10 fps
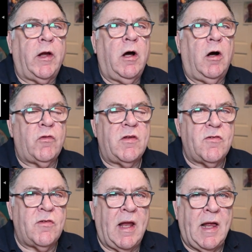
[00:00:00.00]
car because it's
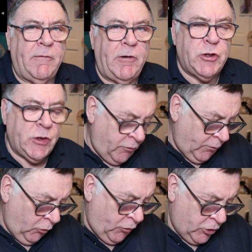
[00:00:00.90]
slightly reduced
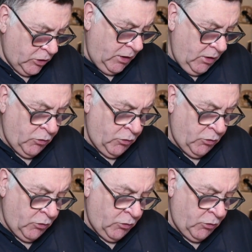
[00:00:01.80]
voltage.